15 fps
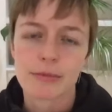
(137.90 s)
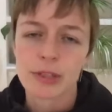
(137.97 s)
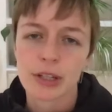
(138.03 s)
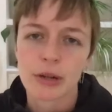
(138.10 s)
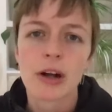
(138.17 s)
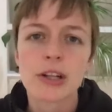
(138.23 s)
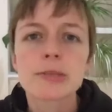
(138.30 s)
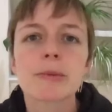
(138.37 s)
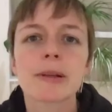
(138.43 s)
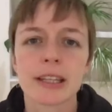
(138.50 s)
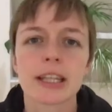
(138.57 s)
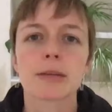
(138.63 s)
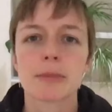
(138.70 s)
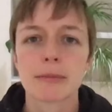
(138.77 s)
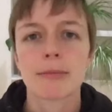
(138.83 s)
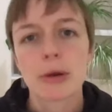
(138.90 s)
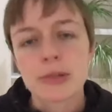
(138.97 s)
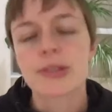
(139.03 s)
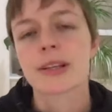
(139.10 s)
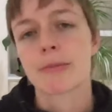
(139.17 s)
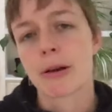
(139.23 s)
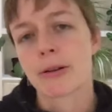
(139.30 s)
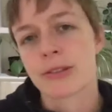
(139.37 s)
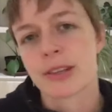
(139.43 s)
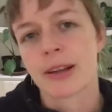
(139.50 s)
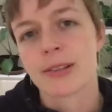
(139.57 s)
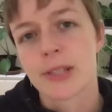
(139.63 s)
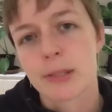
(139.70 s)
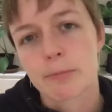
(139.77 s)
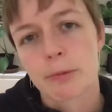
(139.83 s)
ultimately it'll be mostly about
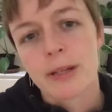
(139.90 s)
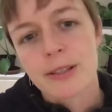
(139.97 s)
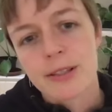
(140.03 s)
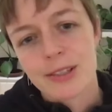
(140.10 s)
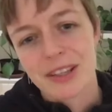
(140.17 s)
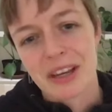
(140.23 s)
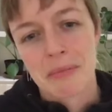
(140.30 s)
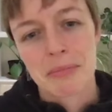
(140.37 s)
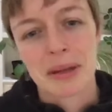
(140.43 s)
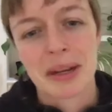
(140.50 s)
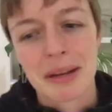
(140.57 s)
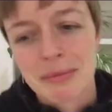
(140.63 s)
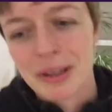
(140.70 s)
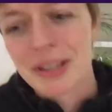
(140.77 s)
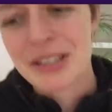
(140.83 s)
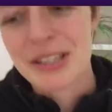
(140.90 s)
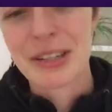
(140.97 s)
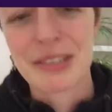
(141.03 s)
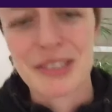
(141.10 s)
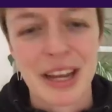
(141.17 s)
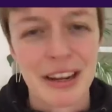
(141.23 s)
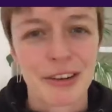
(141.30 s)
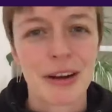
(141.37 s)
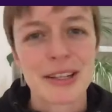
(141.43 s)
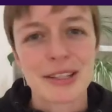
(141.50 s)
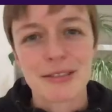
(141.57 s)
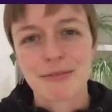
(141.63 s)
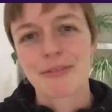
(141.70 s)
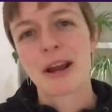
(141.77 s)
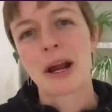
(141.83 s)
design sprints, but I'm going to
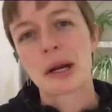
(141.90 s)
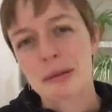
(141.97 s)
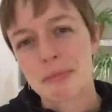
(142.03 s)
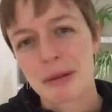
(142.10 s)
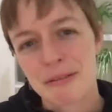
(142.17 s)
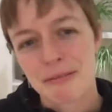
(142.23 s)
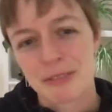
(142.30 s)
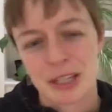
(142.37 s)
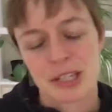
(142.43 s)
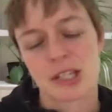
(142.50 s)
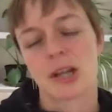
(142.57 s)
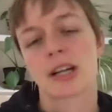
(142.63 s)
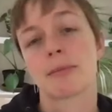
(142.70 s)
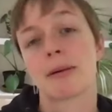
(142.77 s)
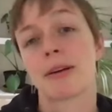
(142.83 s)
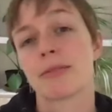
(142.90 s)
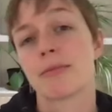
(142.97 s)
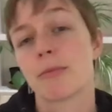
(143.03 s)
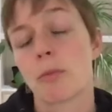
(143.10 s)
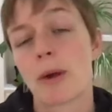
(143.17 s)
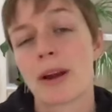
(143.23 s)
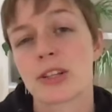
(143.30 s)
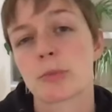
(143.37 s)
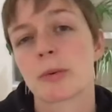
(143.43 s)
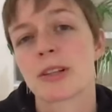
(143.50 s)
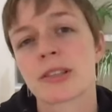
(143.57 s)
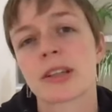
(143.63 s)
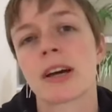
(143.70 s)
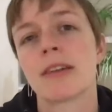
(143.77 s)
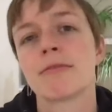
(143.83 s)
digress very briefly to talk about where
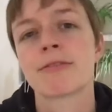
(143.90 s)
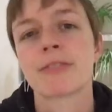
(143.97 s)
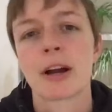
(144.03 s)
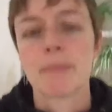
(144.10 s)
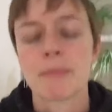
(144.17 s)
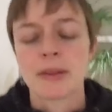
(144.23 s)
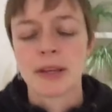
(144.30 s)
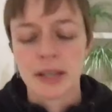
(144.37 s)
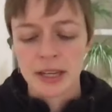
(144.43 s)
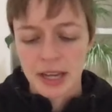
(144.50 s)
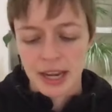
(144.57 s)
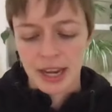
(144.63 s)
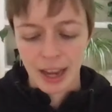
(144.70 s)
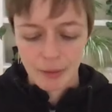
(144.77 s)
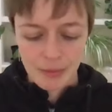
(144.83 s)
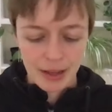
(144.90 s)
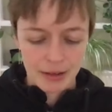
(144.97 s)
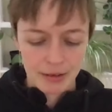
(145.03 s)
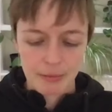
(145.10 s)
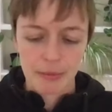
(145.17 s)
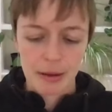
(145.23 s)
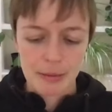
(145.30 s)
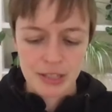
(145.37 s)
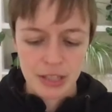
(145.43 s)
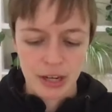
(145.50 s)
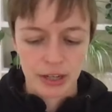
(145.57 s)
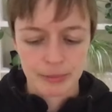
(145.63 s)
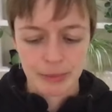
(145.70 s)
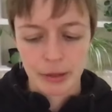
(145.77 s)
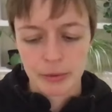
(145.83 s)
sprints come from, and maybe
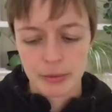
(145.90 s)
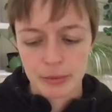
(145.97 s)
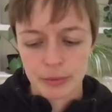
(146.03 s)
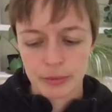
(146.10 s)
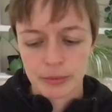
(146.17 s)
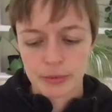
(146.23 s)
talk about,